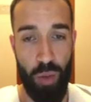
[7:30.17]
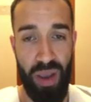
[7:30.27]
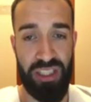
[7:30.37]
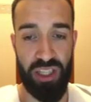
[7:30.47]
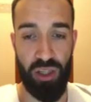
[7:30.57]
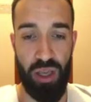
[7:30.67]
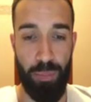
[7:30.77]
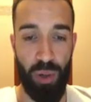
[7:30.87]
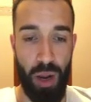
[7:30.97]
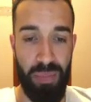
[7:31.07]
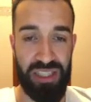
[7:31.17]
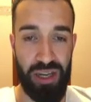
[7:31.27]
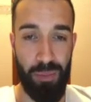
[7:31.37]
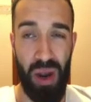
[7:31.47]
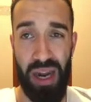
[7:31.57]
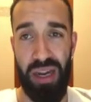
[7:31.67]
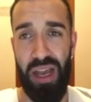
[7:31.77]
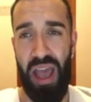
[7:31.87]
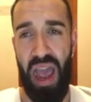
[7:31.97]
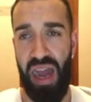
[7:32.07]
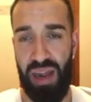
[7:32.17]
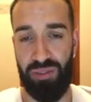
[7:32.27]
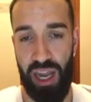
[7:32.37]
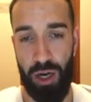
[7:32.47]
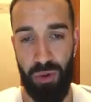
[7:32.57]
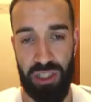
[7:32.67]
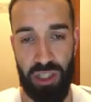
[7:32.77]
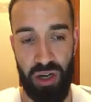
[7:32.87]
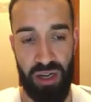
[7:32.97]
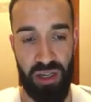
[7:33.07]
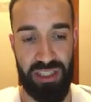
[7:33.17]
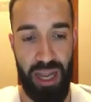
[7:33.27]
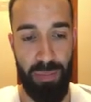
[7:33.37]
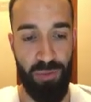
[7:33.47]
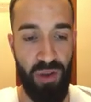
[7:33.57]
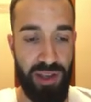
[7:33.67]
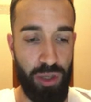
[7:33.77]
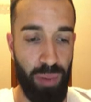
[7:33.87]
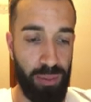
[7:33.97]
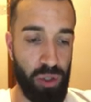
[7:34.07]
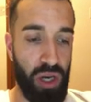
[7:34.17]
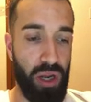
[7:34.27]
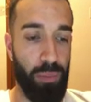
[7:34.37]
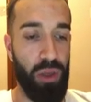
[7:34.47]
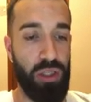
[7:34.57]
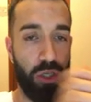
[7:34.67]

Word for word: You basically put a Mystic Mine and a Dino Wrestler and a standby phase, you pop the Dragon Pit.